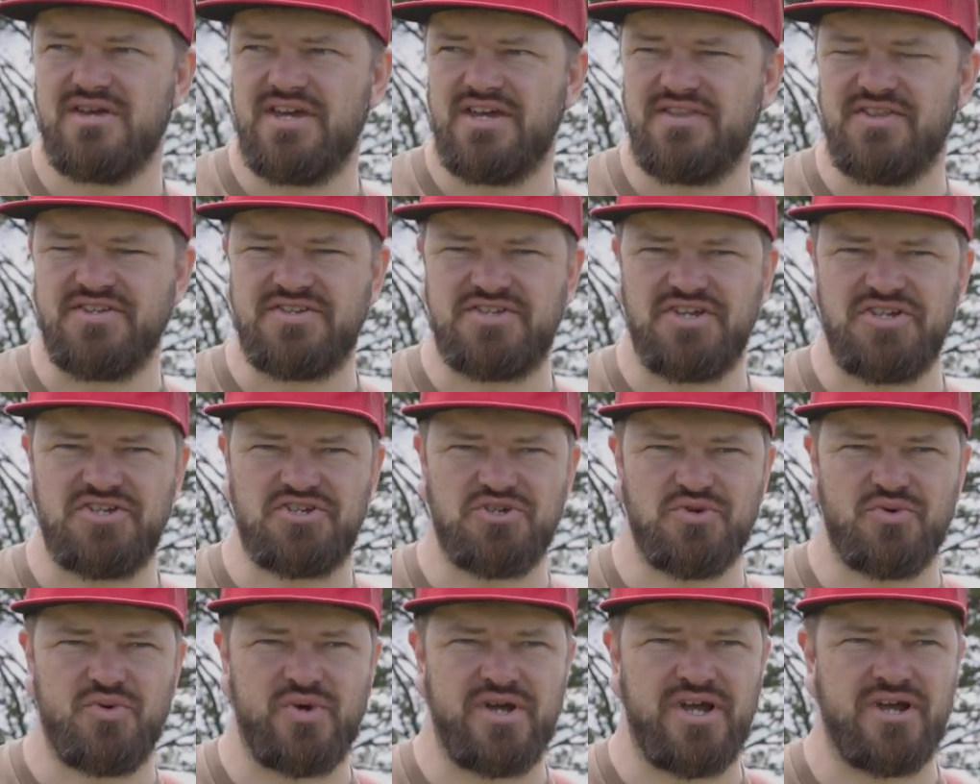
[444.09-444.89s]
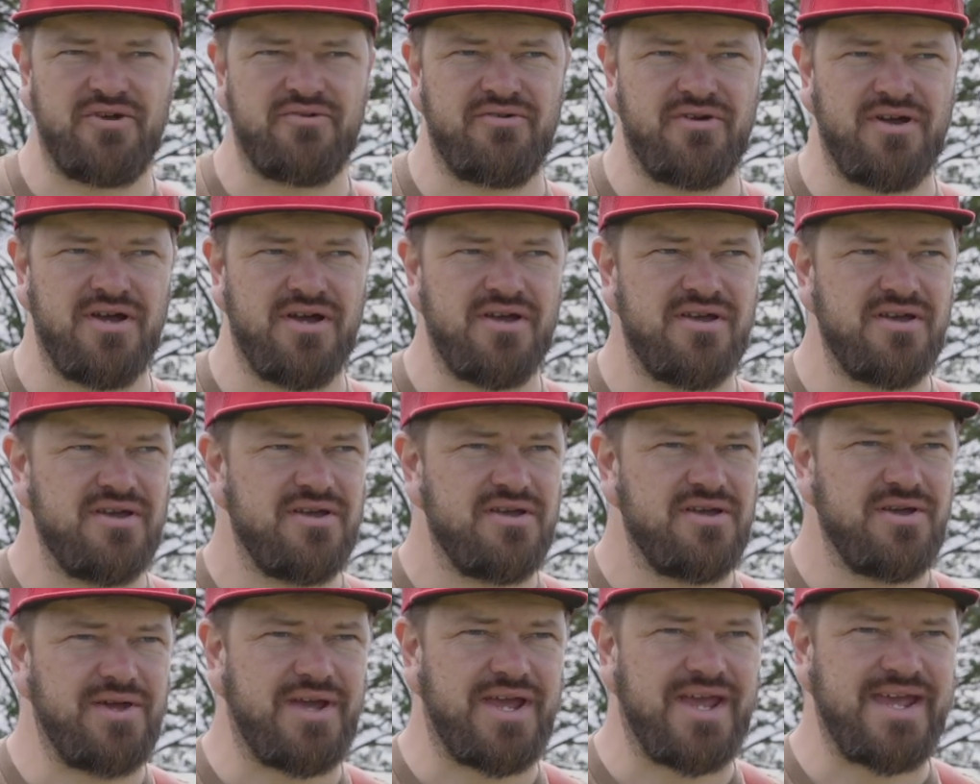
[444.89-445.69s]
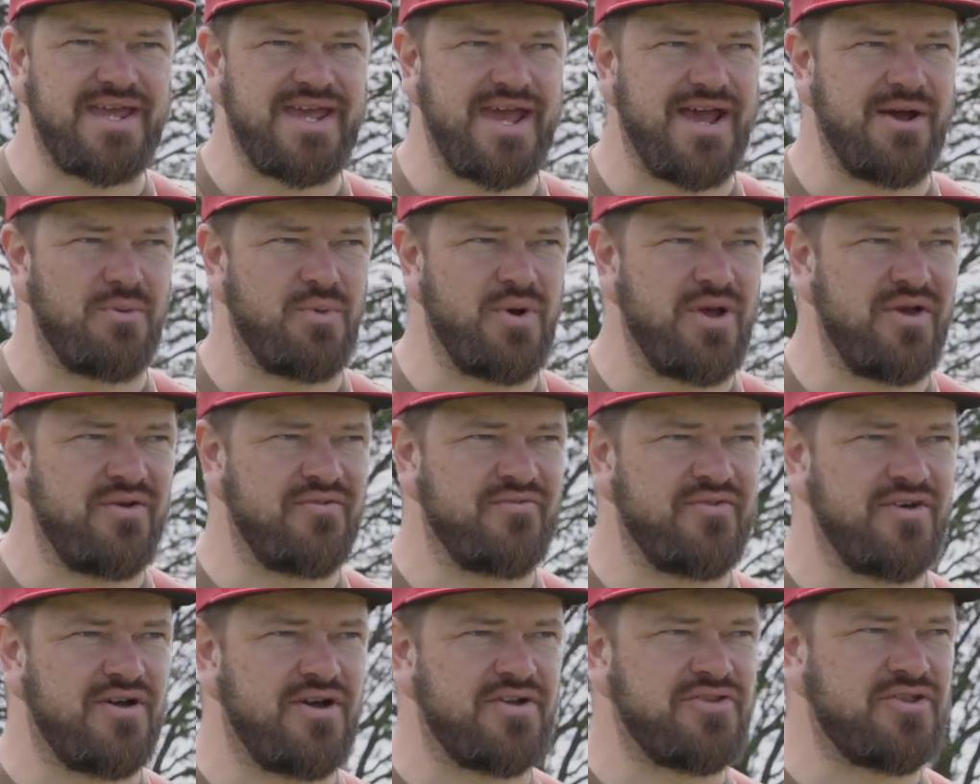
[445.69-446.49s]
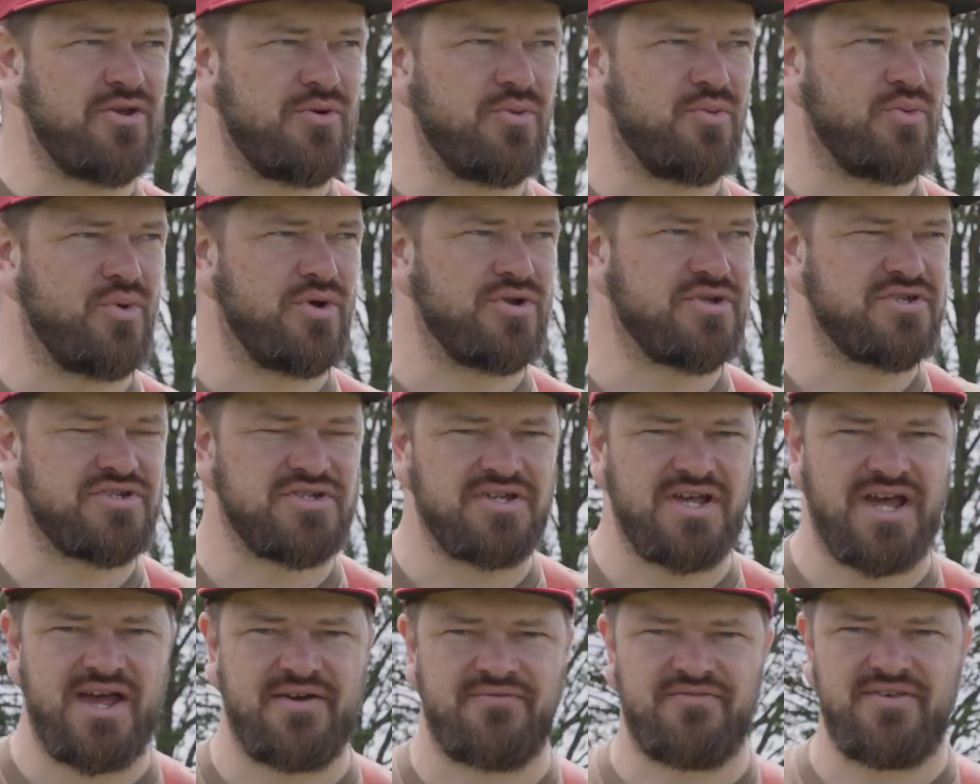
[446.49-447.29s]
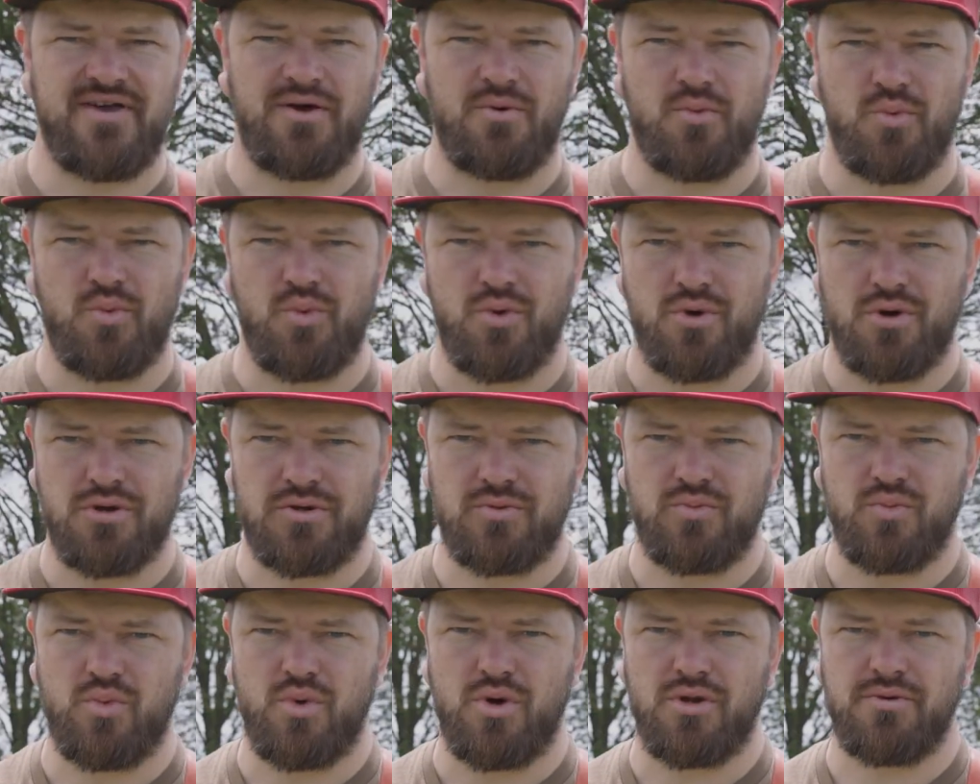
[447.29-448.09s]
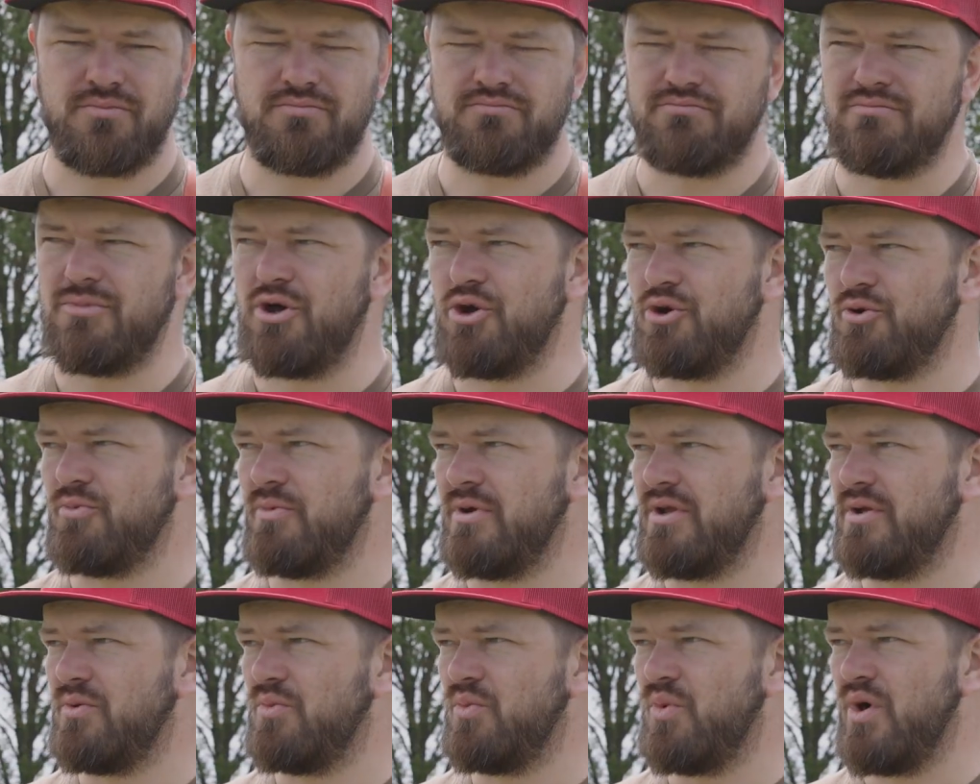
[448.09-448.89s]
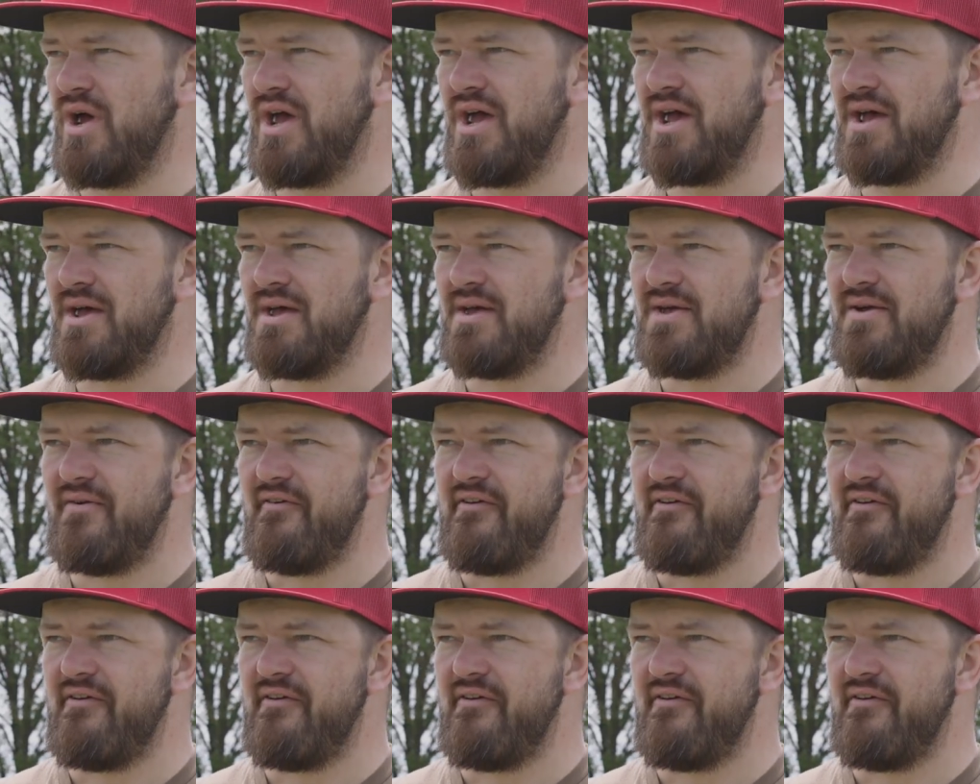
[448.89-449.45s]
In the digital era, you can get away with it. I don't want to have that one moment where